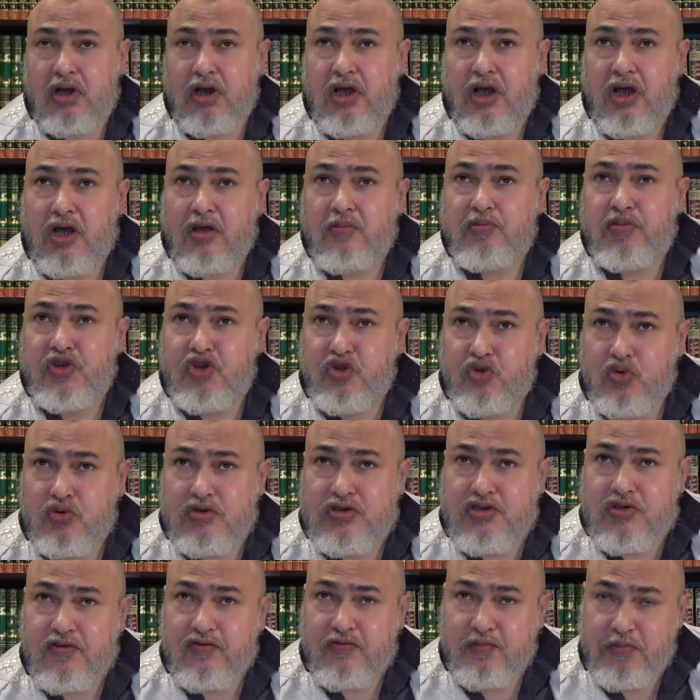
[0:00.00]

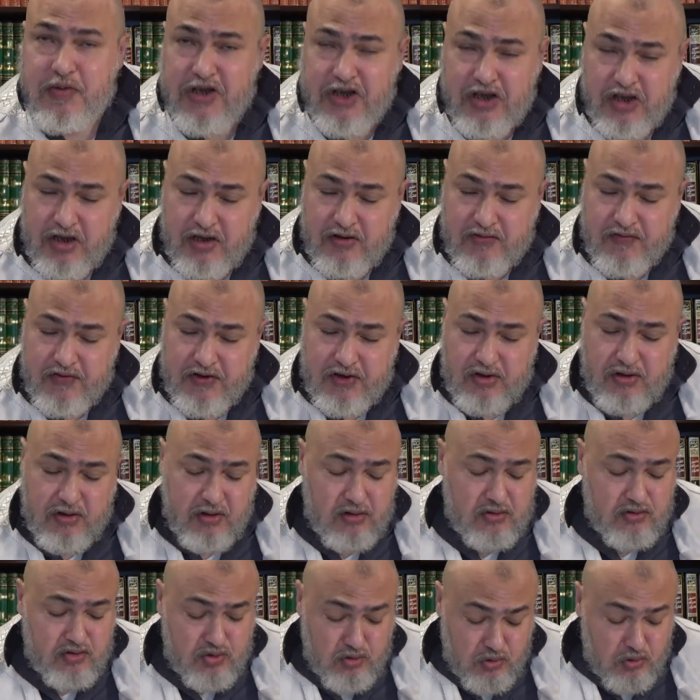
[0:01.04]
abusive
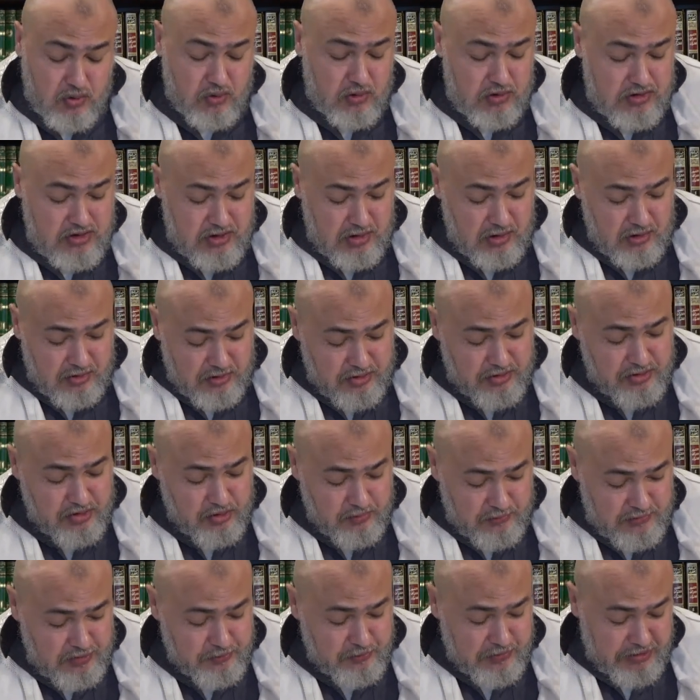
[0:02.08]
behavior towards other
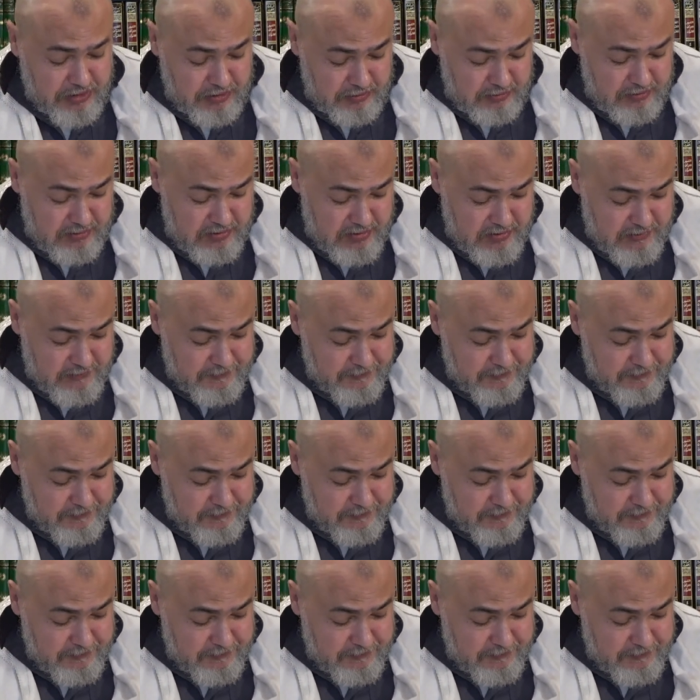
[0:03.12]
human beings.